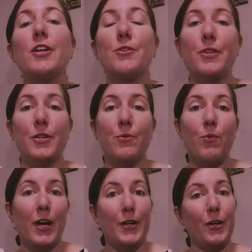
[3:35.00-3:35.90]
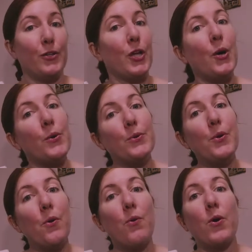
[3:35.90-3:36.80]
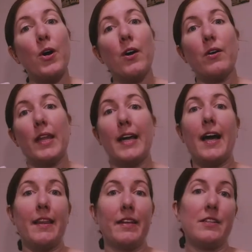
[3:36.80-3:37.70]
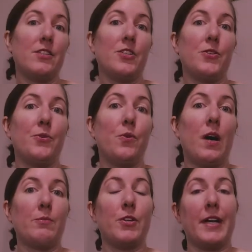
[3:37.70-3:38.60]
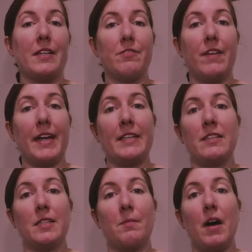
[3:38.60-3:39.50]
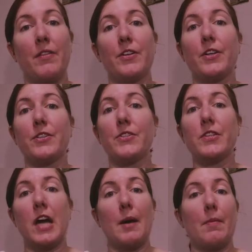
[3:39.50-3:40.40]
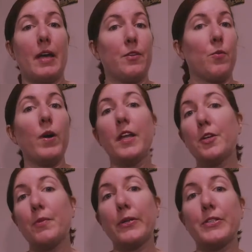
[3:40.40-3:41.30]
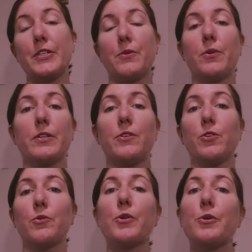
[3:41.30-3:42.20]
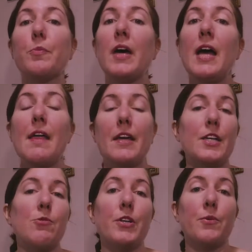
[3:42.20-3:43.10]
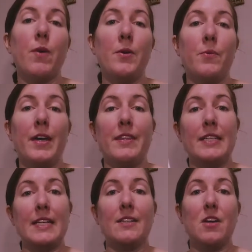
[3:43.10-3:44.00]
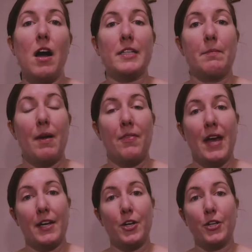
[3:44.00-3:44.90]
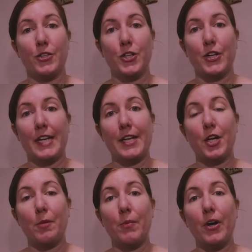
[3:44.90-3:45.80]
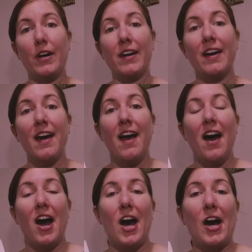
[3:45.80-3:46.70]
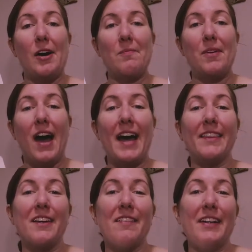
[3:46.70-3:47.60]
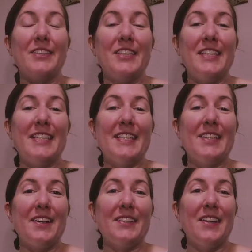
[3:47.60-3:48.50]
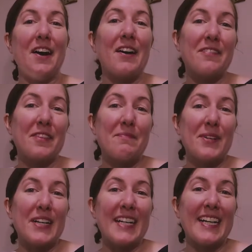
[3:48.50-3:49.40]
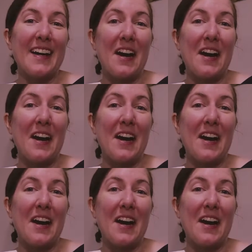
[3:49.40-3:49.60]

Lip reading: You can run alone, or like I like to do, I'm trying to find some others, either one other person or a little group that you can run with. And Nita talks about that in her journey in her book. I love how she starts off the book,